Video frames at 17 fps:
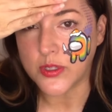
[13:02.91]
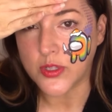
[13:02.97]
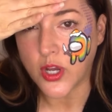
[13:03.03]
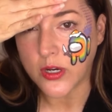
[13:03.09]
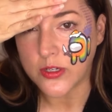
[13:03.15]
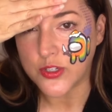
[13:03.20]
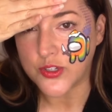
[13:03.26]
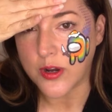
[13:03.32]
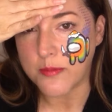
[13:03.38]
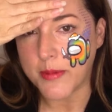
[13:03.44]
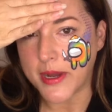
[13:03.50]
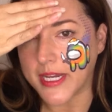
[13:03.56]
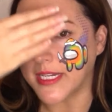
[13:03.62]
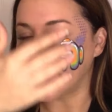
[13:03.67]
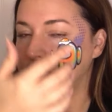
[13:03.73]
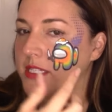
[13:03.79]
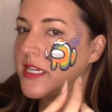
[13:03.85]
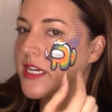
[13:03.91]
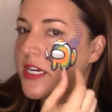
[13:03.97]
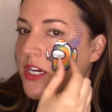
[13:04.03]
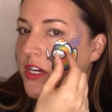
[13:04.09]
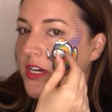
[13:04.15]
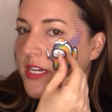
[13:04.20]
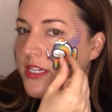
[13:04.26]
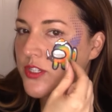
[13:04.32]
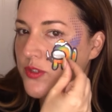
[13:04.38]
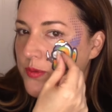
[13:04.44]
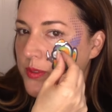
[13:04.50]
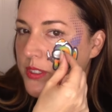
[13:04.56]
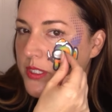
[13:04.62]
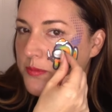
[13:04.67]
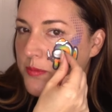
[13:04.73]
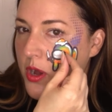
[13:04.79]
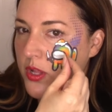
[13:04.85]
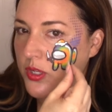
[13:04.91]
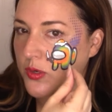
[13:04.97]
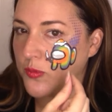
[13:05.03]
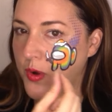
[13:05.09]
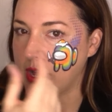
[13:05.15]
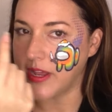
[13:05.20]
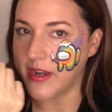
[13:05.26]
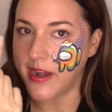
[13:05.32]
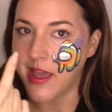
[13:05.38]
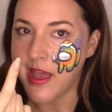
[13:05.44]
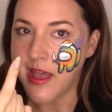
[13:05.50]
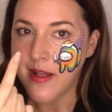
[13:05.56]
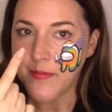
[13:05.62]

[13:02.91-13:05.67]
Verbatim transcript: larger Among Us here and do a smaller one